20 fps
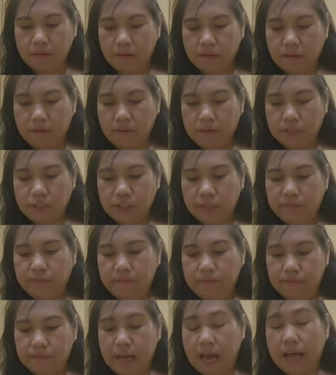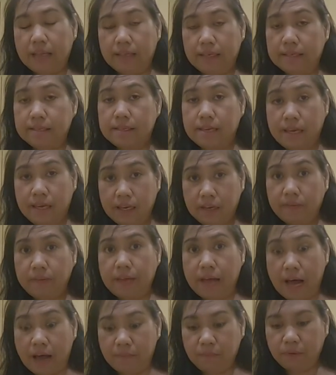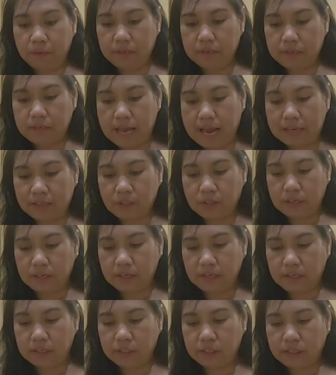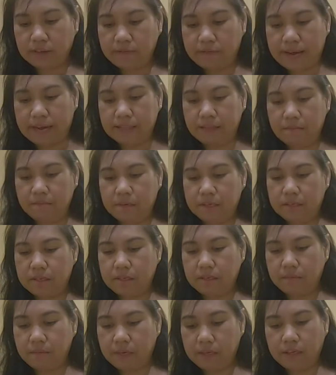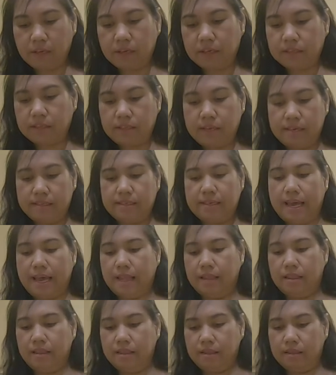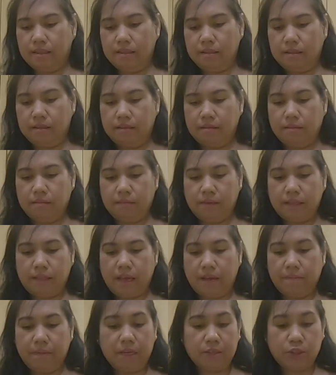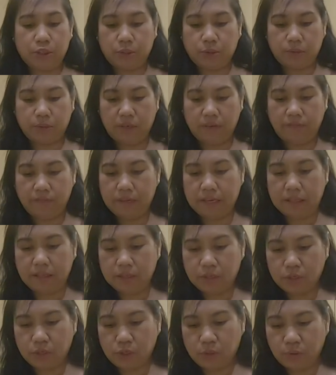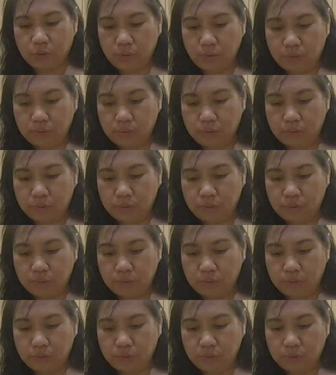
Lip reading: reaching, the skin of the apple is actually rich in vitamins and minerals, they said. But I'm not sure if that is true.